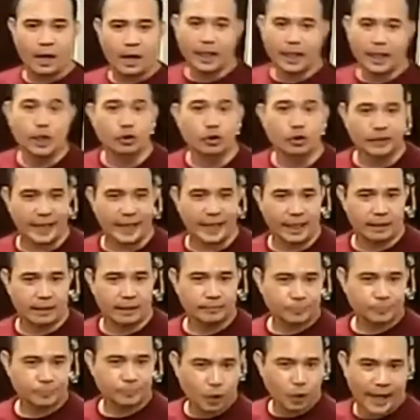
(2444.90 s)
thing,
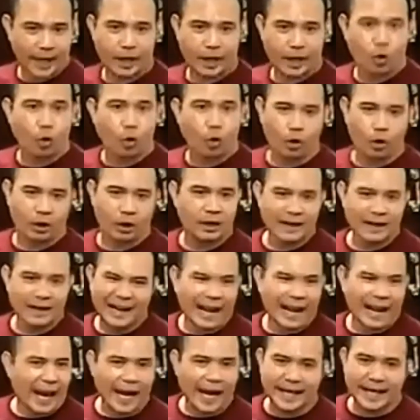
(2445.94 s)
okay, or
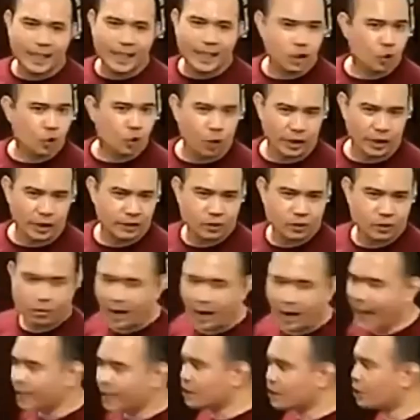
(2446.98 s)
any swords, right?
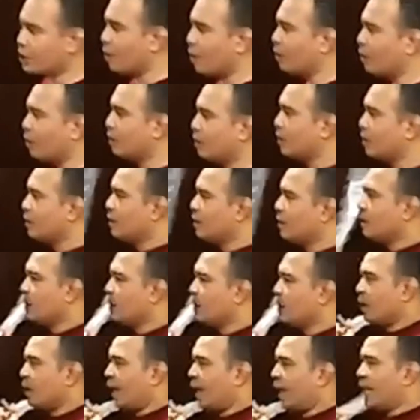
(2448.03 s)
So
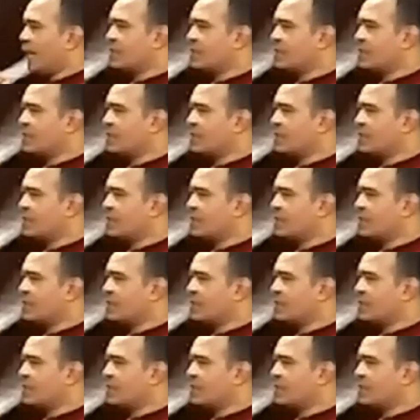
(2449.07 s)
instead